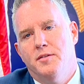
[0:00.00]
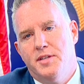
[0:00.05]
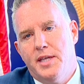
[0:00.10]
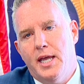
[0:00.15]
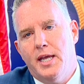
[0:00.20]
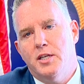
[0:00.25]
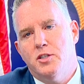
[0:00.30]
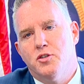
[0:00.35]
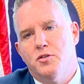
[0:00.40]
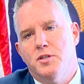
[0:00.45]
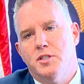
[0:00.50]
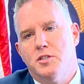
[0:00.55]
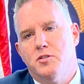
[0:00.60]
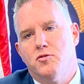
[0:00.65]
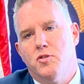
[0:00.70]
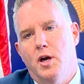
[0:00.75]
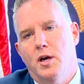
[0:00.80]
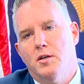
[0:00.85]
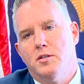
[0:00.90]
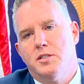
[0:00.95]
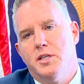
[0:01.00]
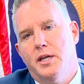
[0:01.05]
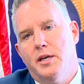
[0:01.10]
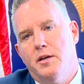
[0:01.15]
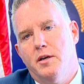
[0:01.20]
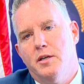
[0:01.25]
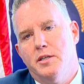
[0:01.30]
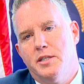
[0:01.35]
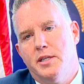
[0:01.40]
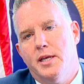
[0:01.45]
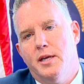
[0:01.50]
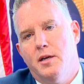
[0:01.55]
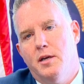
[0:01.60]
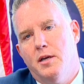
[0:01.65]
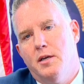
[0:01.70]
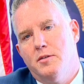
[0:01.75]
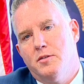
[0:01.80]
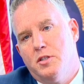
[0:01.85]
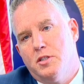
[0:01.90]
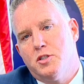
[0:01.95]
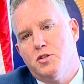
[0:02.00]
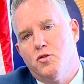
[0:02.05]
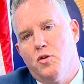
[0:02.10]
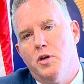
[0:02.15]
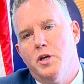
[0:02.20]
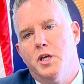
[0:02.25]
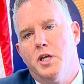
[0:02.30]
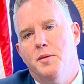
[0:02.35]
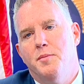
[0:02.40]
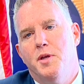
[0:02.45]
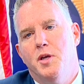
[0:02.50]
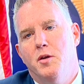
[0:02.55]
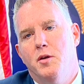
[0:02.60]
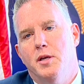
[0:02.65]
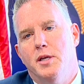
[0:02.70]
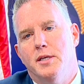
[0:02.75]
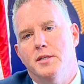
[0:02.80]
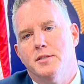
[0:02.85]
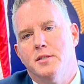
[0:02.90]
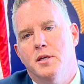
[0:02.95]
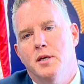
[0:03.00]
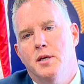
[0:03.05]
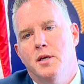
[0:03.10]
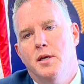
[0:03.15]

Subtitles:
dangerous drugs that are destroying communities.